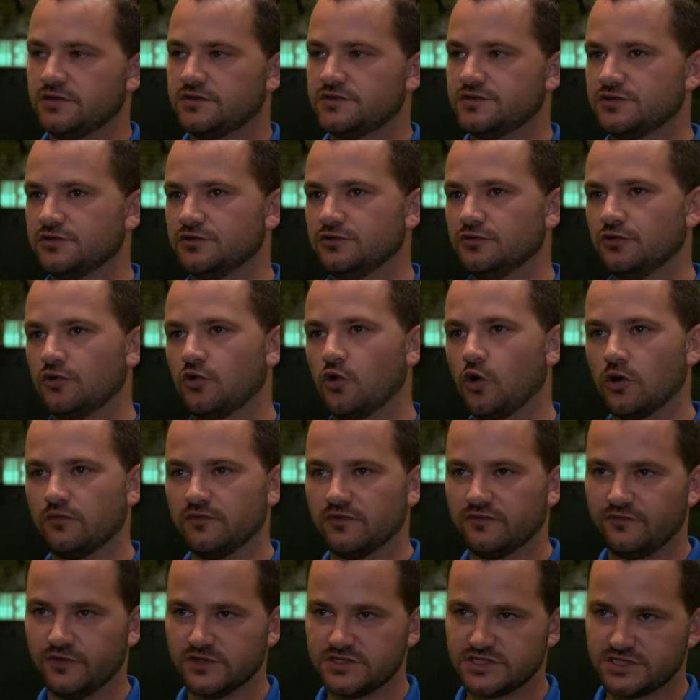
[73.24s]
to
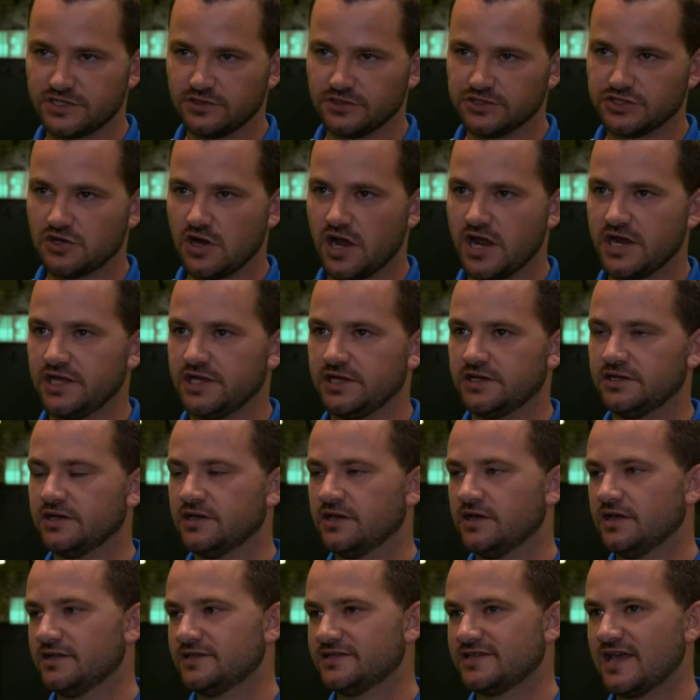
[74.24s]
core foot skill training,
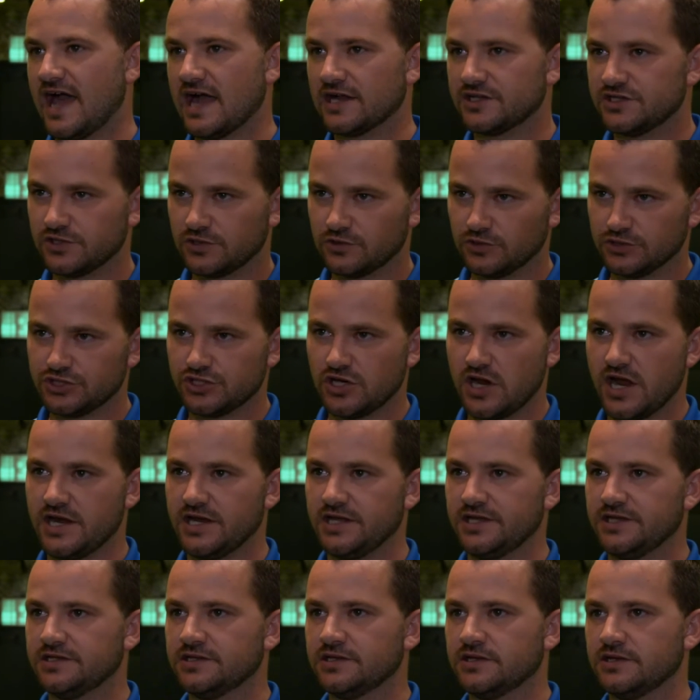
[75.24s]
tactical
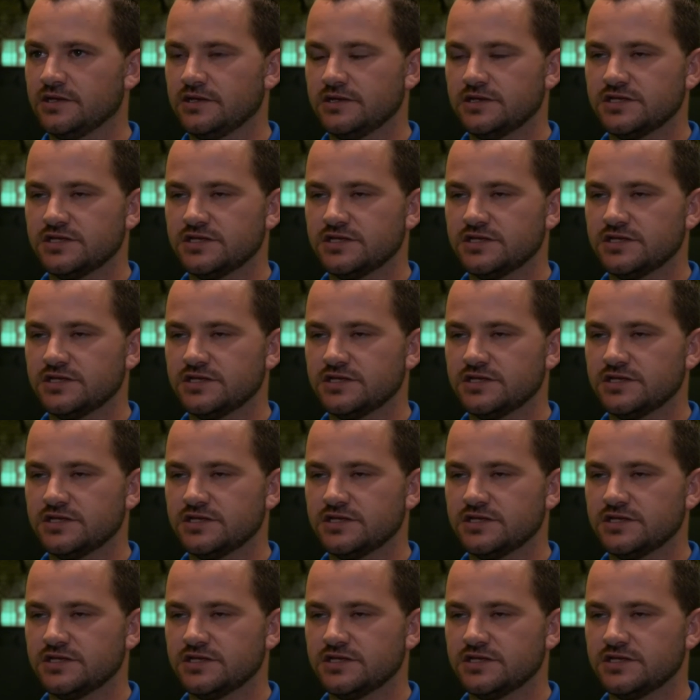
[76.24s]
training,